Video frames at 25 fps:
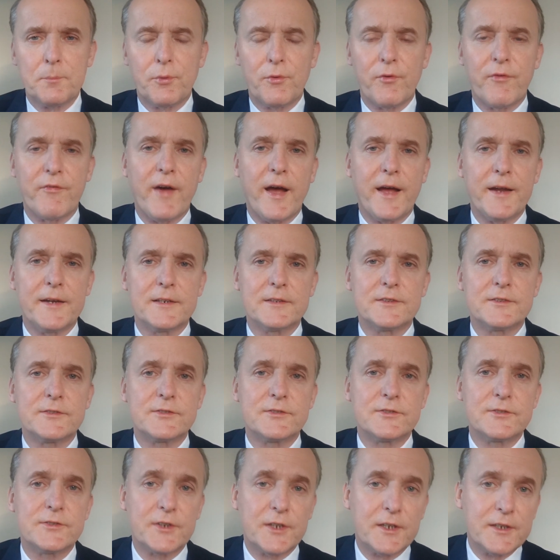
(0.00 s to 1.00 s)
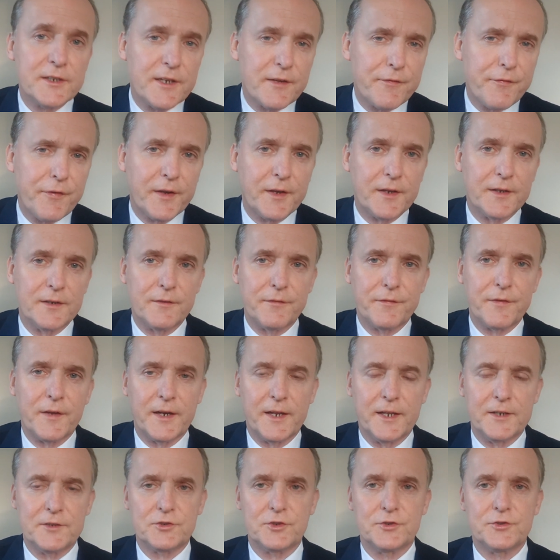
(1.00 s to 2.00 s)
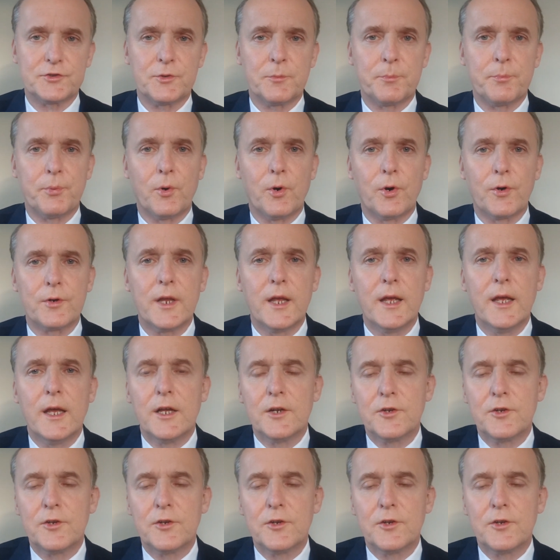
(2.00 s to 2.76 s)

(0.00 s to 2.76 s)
provided significant financial support